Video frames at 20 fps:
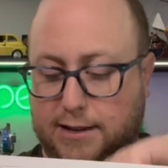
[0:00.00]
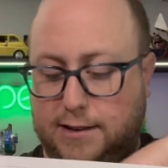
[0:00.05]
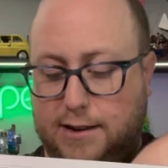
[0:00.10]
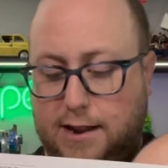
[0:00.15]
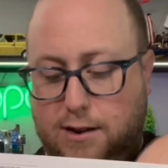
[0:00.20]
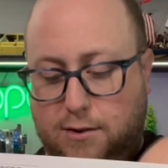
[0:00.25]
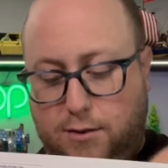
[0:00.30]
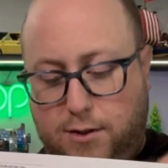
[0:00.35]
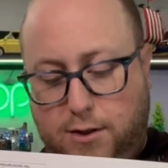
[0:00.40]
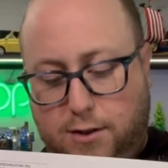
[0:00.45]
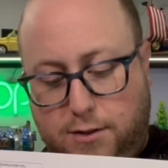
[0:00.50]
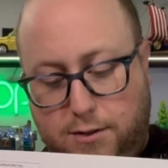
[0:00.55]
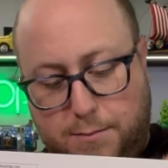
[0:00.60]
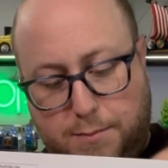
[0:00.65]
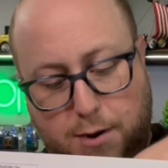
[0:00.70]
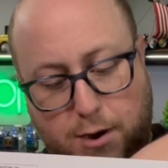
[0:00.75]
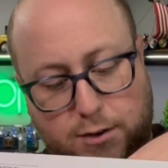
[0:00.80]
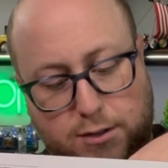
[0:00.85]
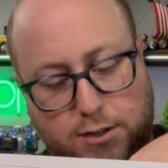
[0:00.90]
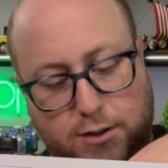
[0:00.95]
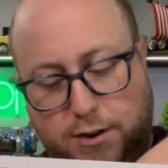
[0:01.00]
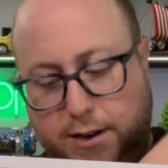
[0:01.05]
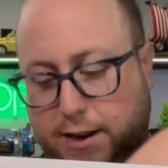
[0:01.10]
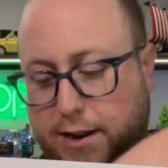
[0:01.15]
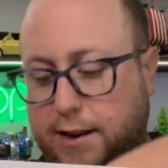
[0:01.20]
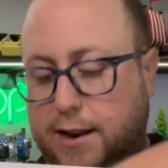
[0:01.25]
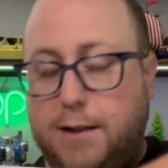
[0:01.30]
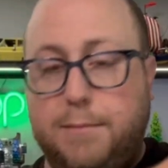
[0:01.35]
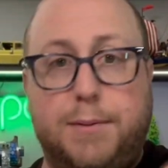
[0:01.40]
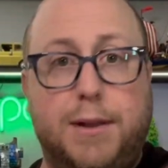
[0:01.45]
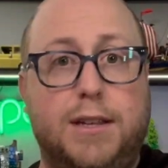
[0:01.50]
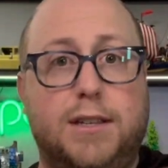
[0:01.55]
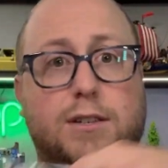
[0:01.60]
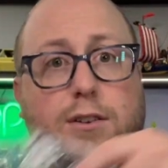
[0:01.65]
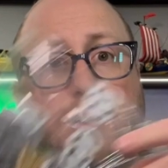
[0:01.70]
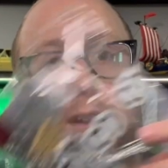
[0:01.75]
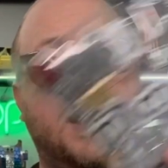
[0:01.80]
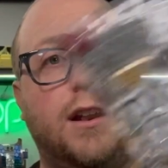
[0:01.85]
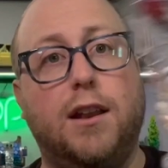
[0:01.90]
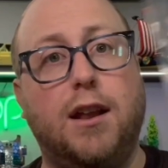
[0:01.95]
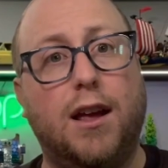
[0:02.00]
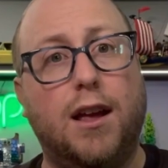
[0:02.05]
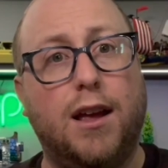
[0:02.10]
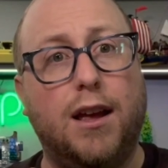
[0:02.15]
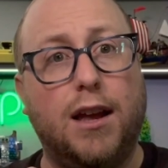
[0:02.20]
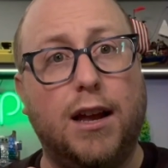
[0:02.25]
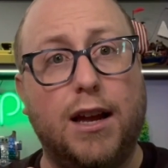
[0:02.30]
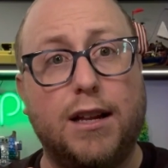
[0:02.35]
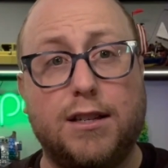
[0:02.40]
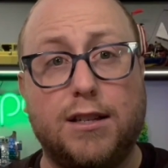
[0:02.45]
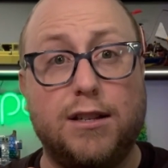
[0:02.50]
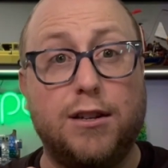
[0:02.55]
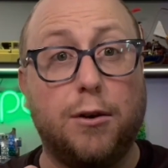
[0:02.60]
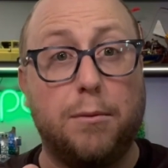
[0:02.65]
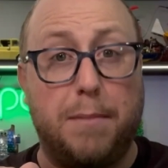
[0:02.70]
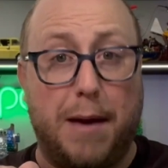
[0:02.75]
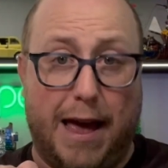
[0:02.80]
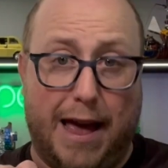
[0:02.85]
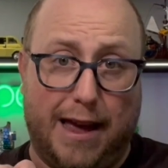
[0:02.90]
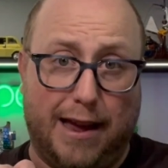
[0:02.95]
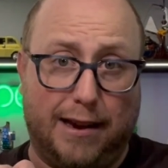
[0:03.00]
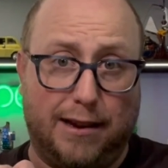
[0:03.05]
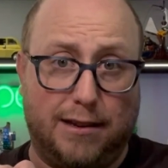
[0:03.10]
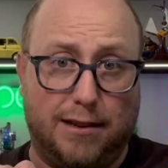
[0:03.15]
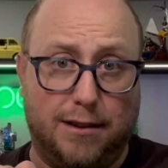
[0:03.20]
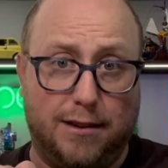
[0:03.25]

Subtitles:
not only all the parts are in it and pieces are in it, it's still bagged.